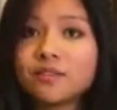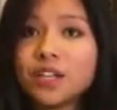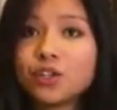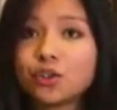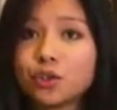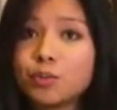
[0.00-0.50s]

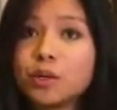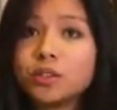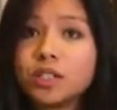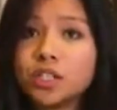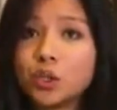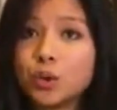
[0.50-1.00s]
features
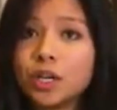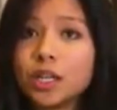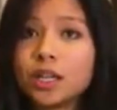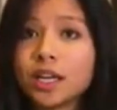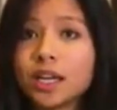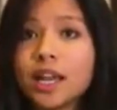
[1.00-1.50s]
built into
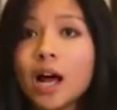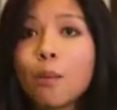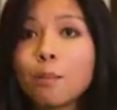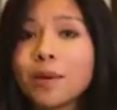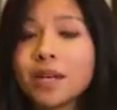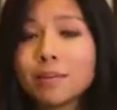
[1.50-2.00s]
it that can
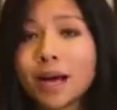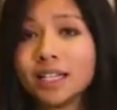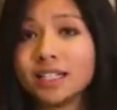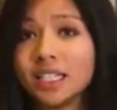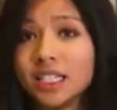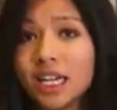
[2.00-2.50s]
help
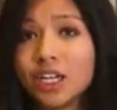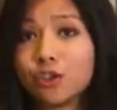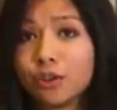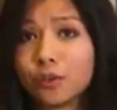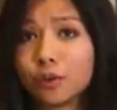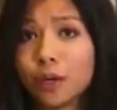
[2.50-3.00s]
minimize the
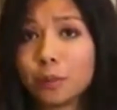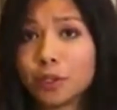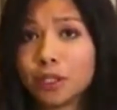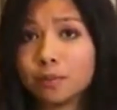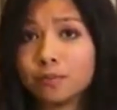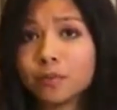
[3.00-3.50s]
danger of
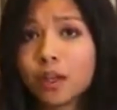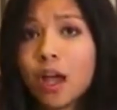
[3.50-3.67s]
corruption,